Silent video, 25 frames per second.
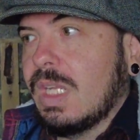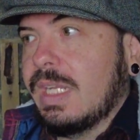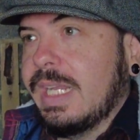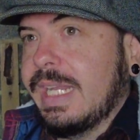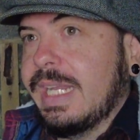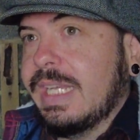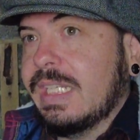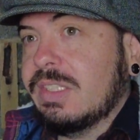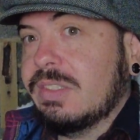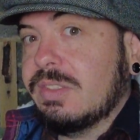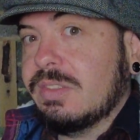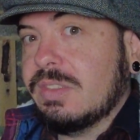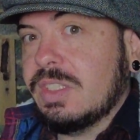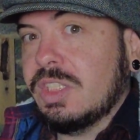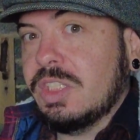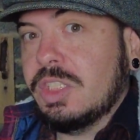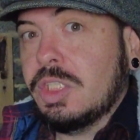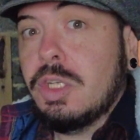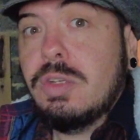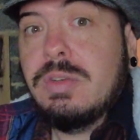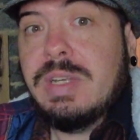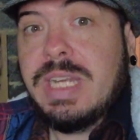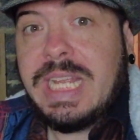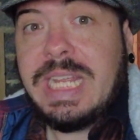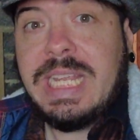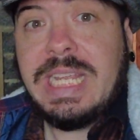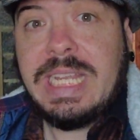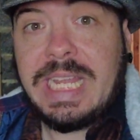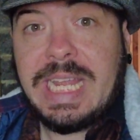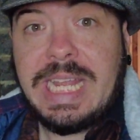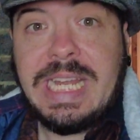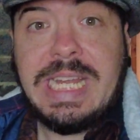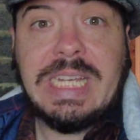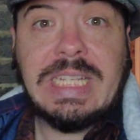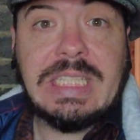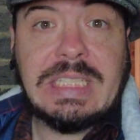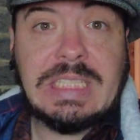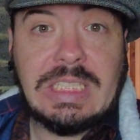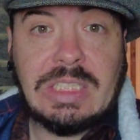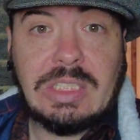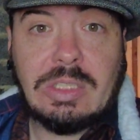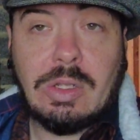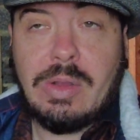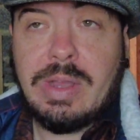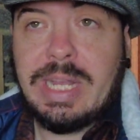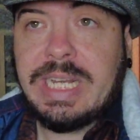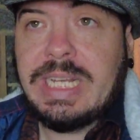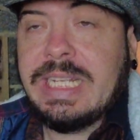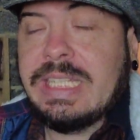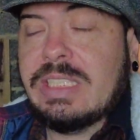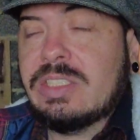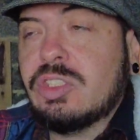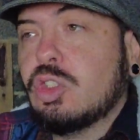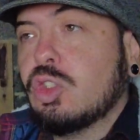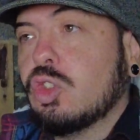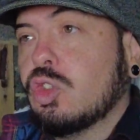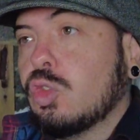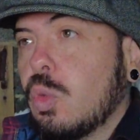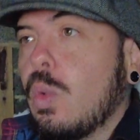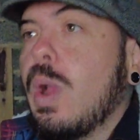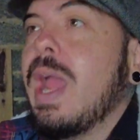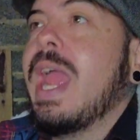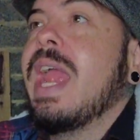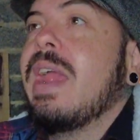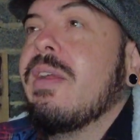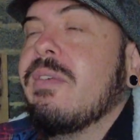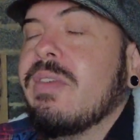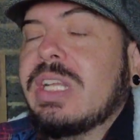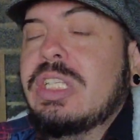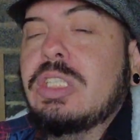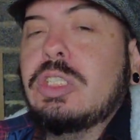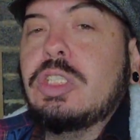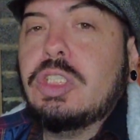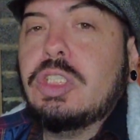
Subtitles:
It's unique in its design. It's square in